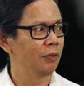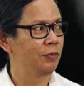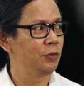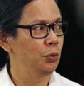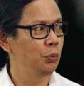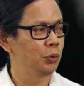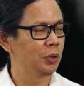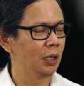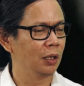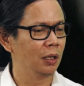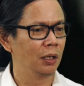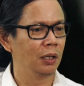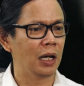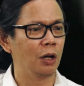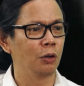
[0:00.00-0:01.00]

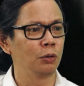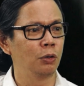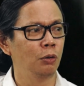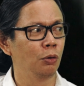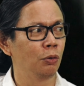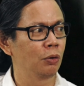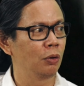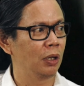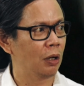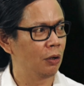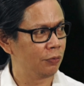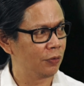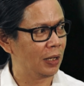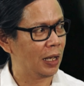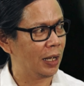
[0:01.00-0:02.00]
feudal outlook
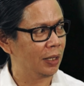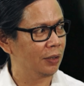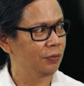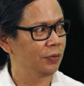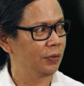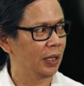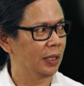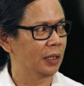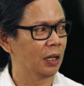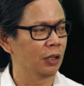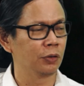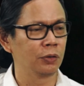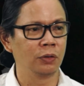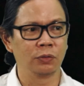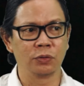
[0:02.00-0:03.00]
of life and
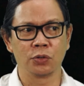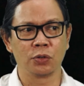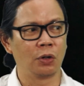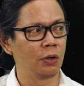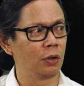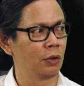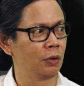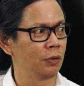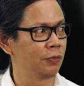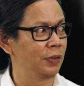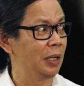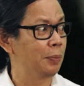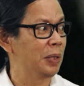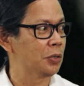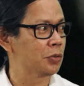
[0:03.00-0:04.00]
out our
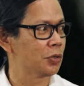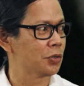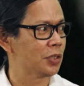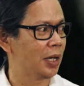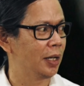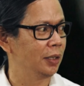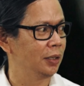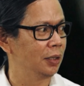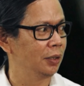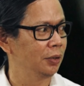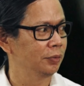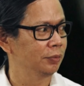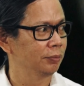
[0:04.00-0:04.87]
Philippine society.